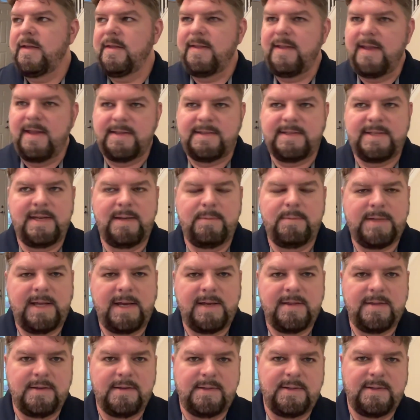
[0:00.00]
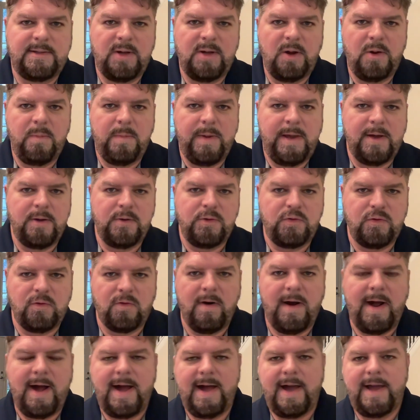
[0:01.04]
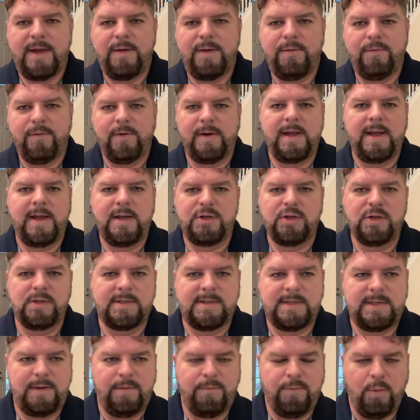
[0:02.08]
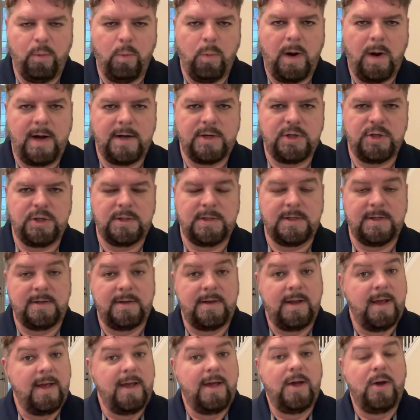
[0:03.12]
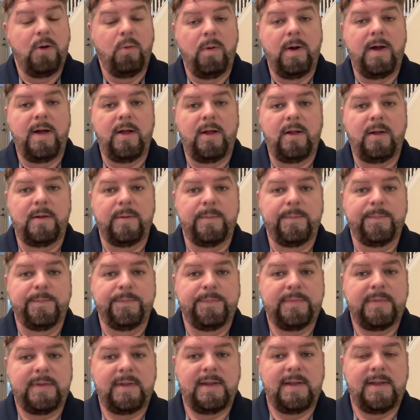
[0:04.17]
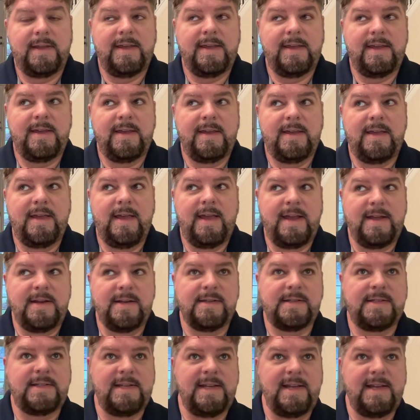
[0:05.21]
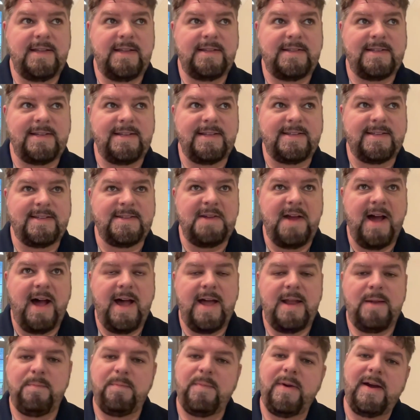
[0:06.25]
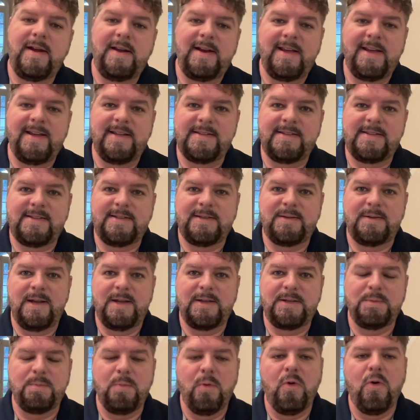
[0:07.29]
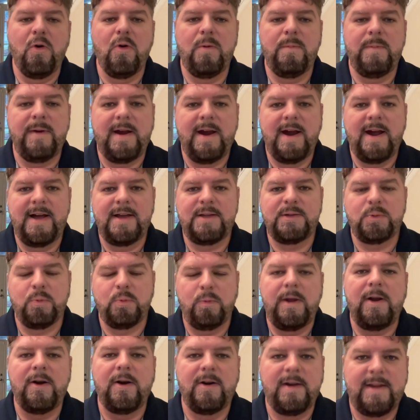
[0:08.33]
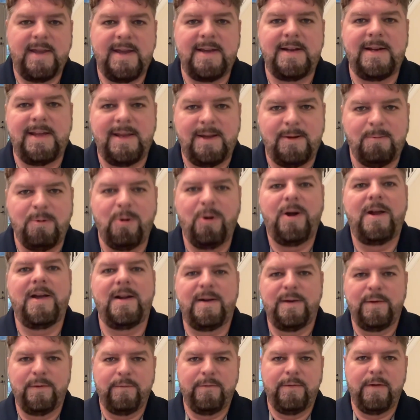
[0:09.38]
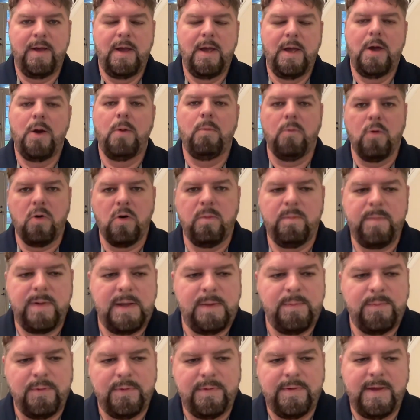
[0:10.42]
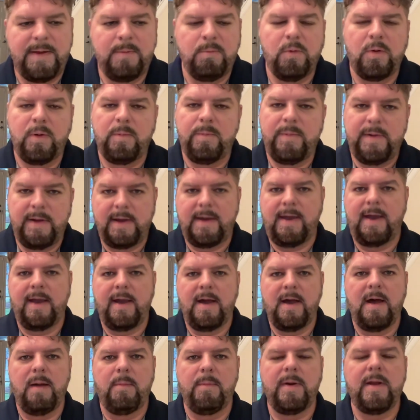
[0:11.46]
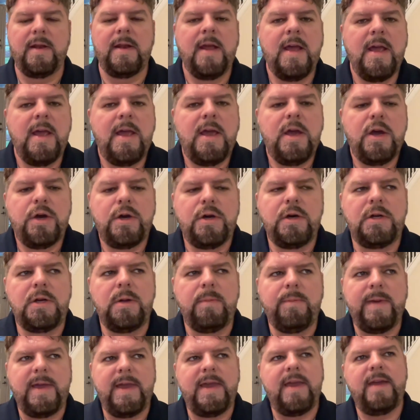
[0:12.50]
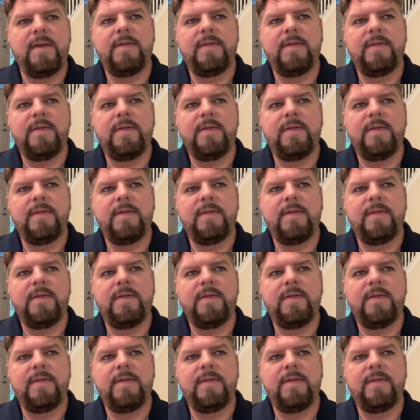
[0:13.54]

it seems like this is going to be a dry free agency for Washington. Well, in a sense, it's not, but it's more because we are getting rid of more people than we're picking up. But could it be